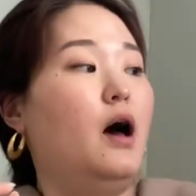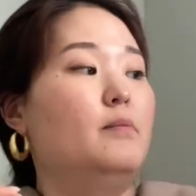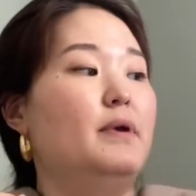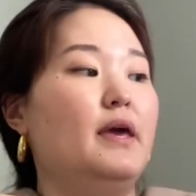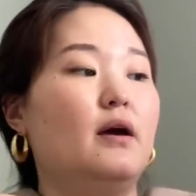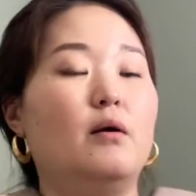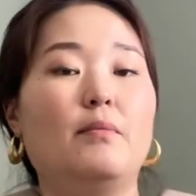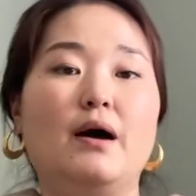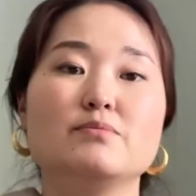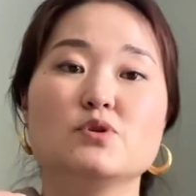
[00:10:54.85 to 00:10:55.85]
Being a
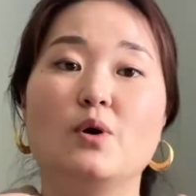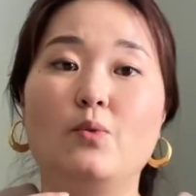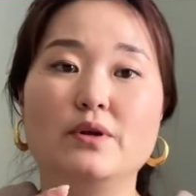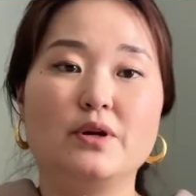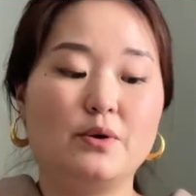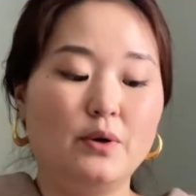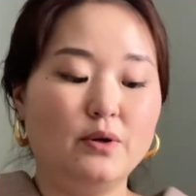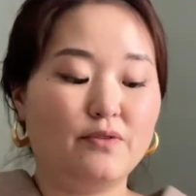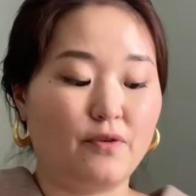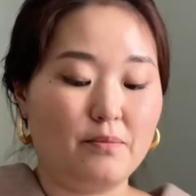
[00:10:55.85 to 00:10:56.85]
mom to a
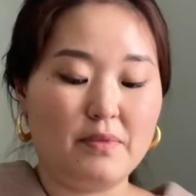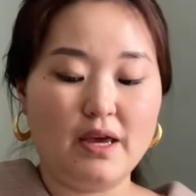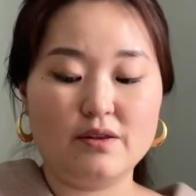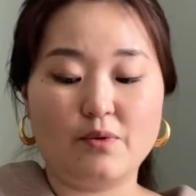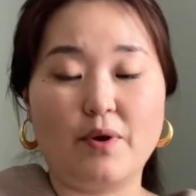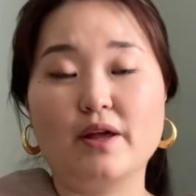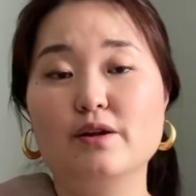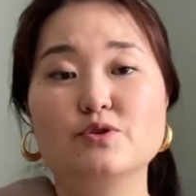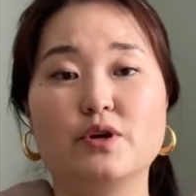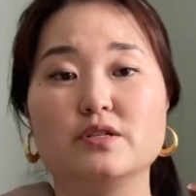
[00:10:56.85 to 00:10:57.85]
1-year-old, for me, the
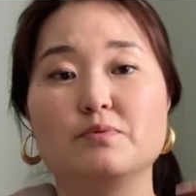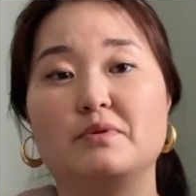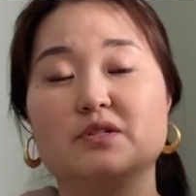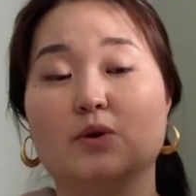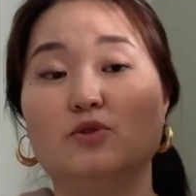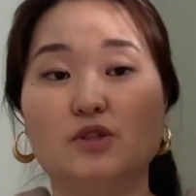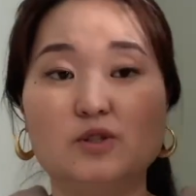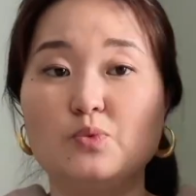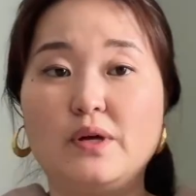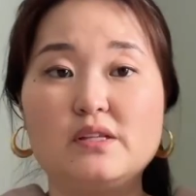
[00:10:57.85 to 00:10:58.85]
regular transport tote
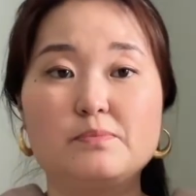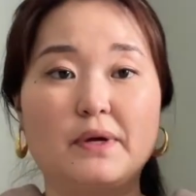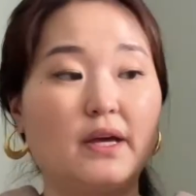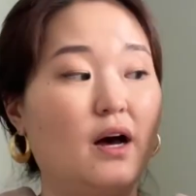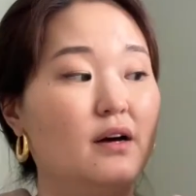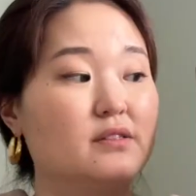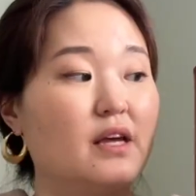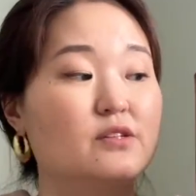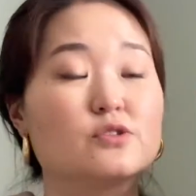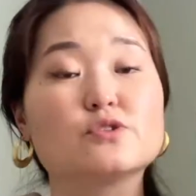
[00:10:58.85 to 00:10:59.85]
just wins because
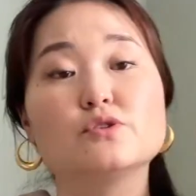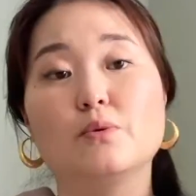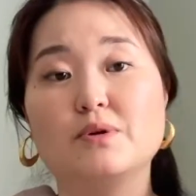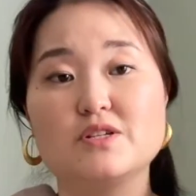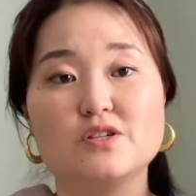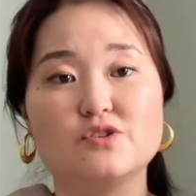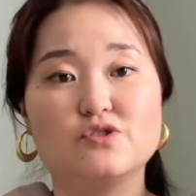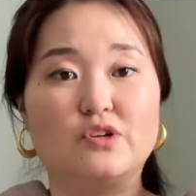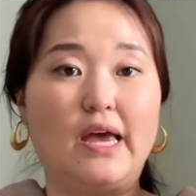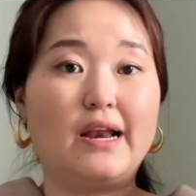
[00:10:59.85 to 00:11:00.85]
it's just so much easier
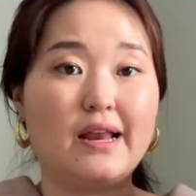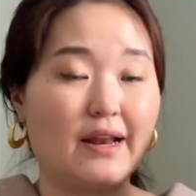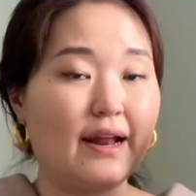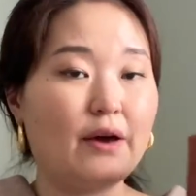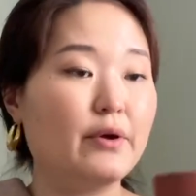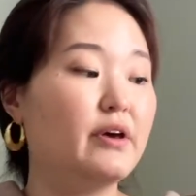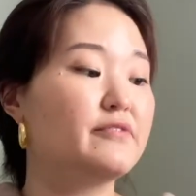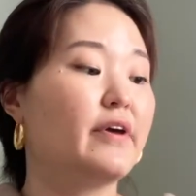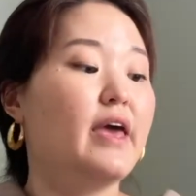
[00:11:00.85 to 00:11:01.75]
to get in and out of,